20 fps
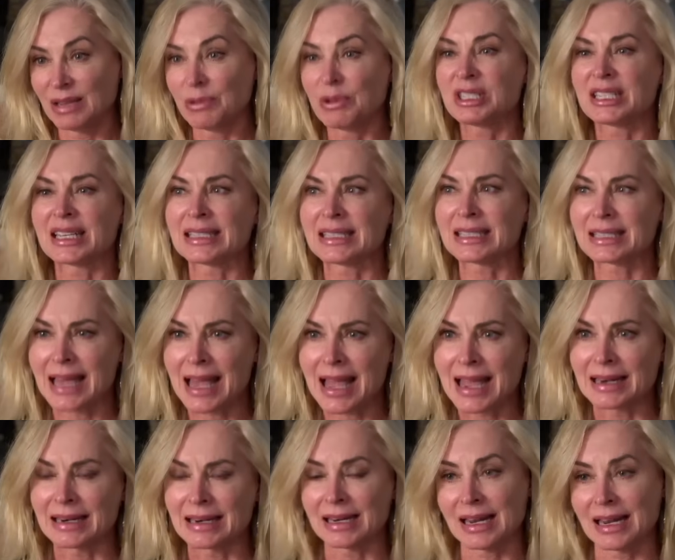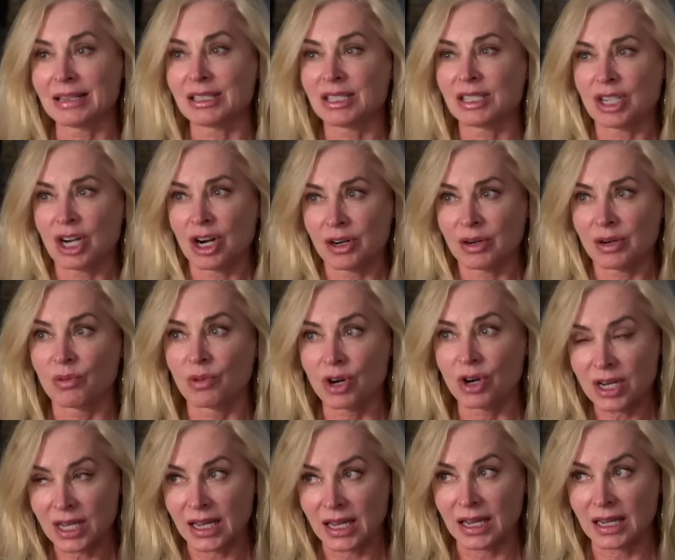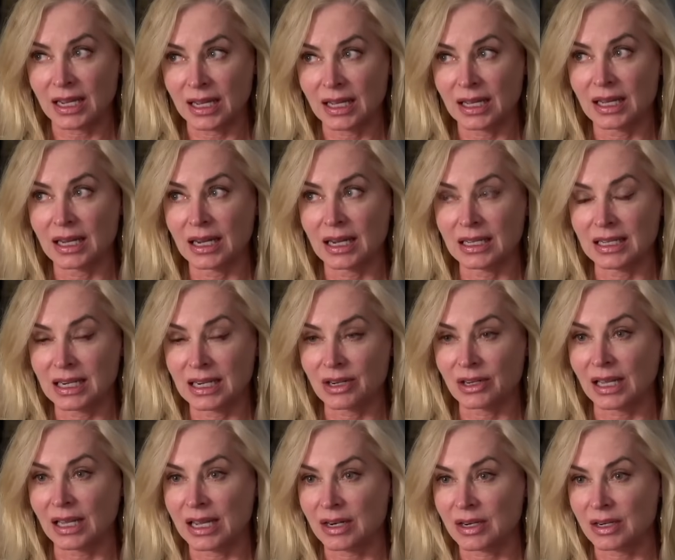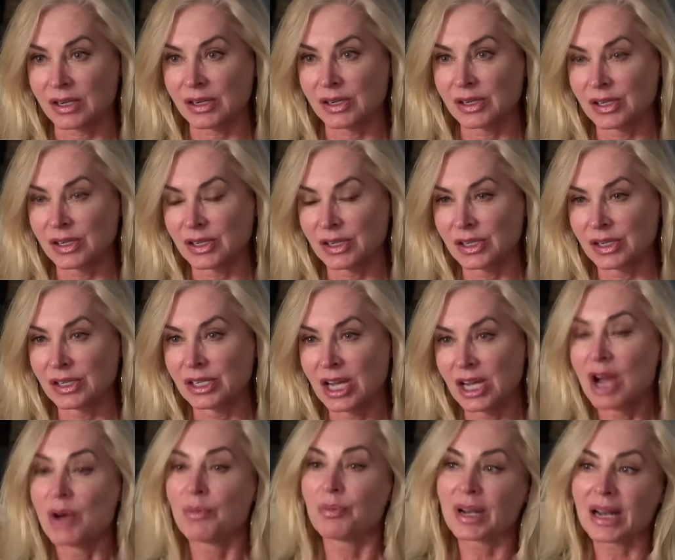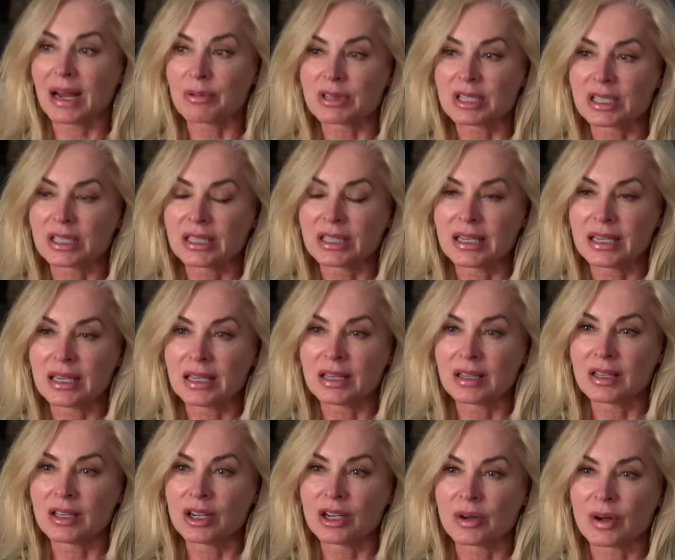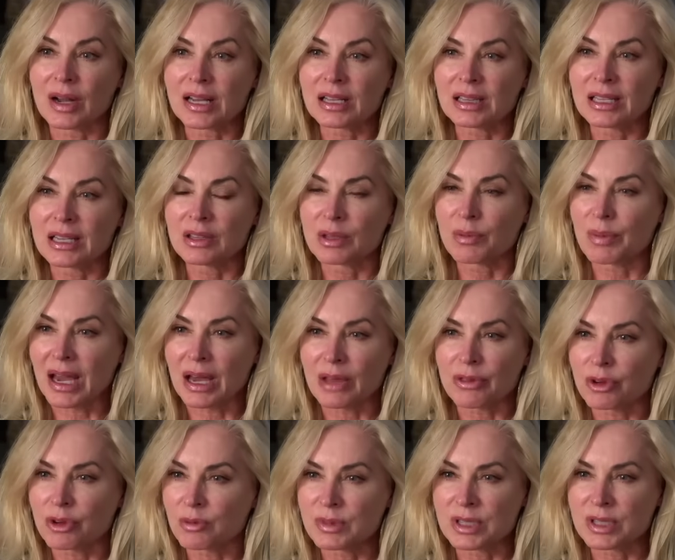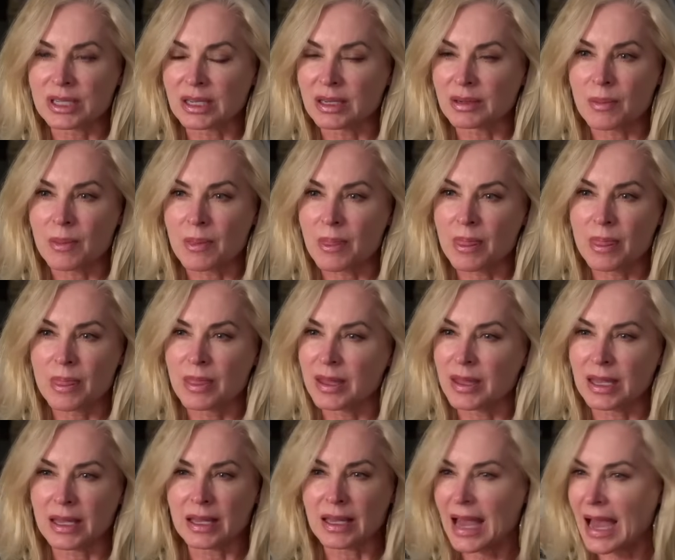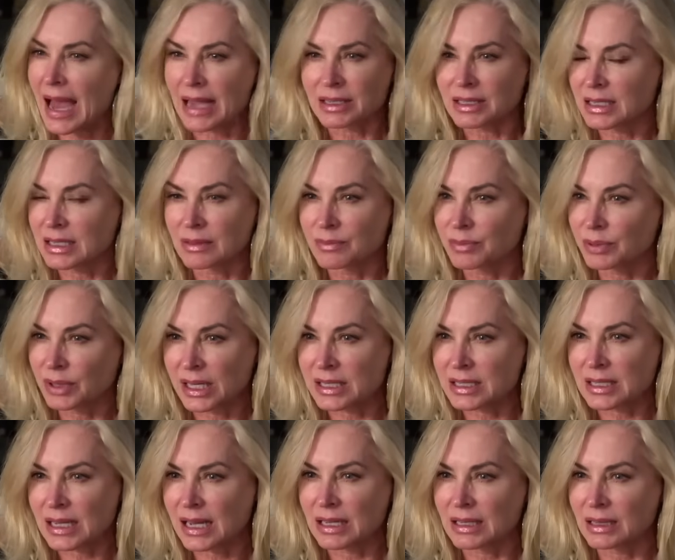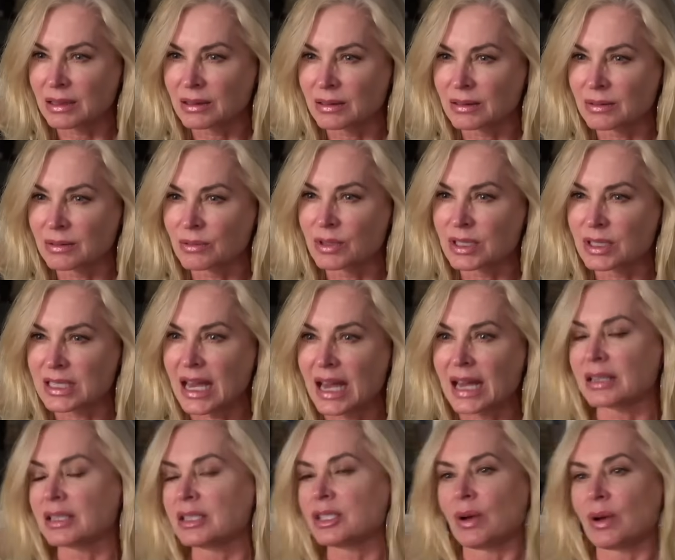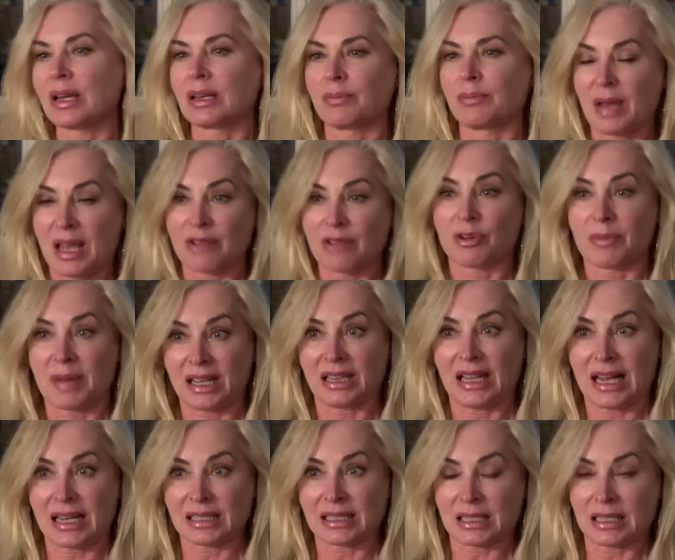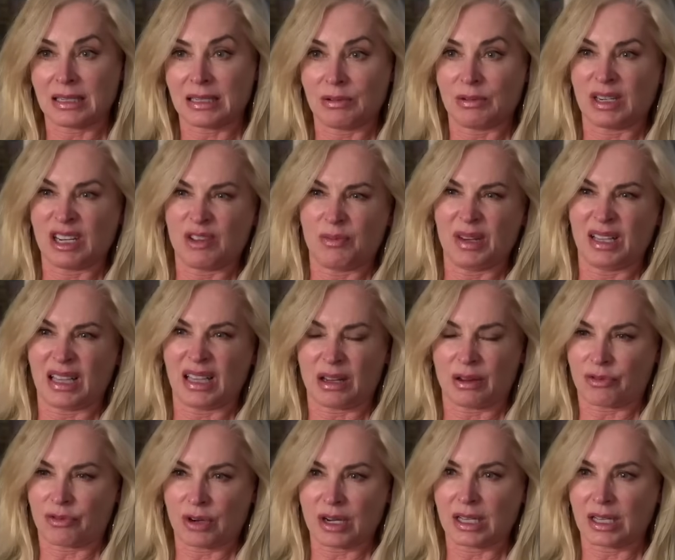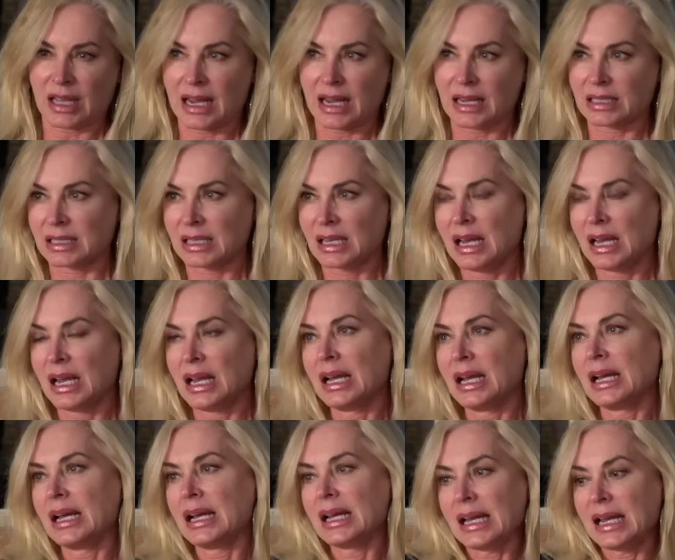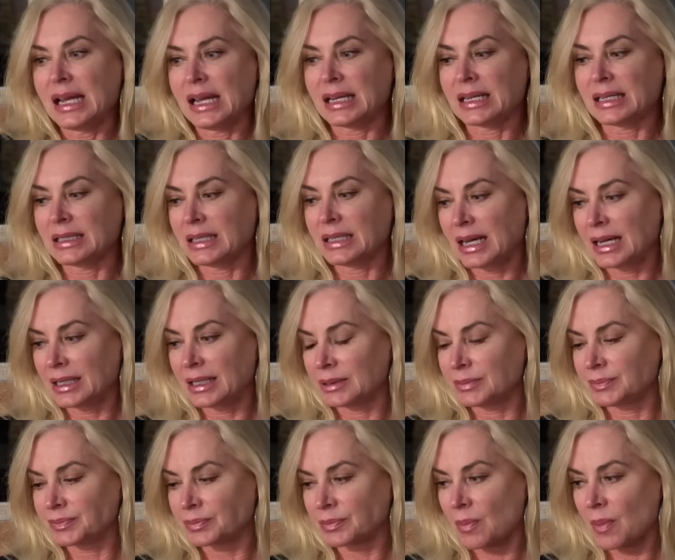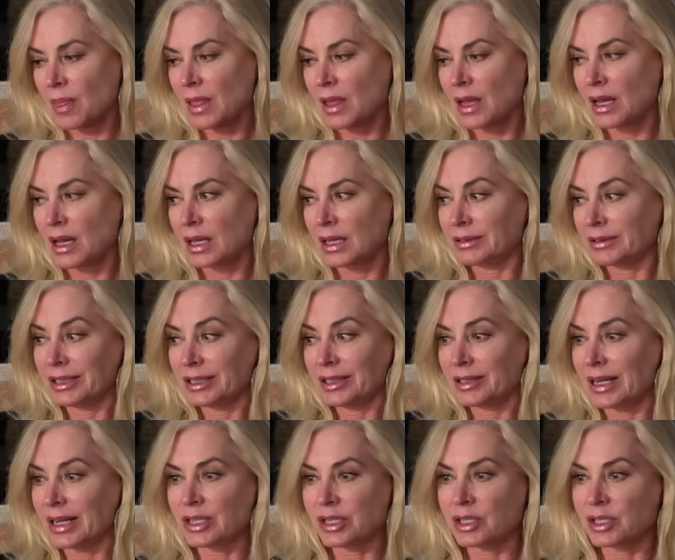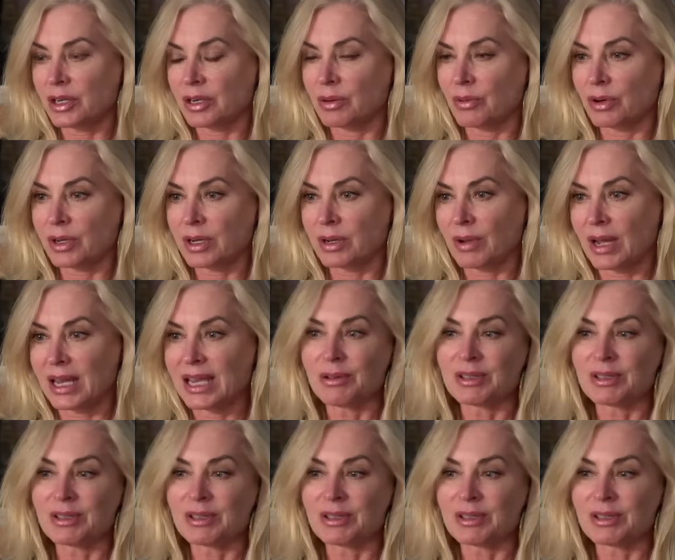It was insane. And I started working a year later. But I was cleaning, I cleaned the bathrooms in the acting place I was at so I could pay for my classes. He would give me like a free class. And, I just started working right.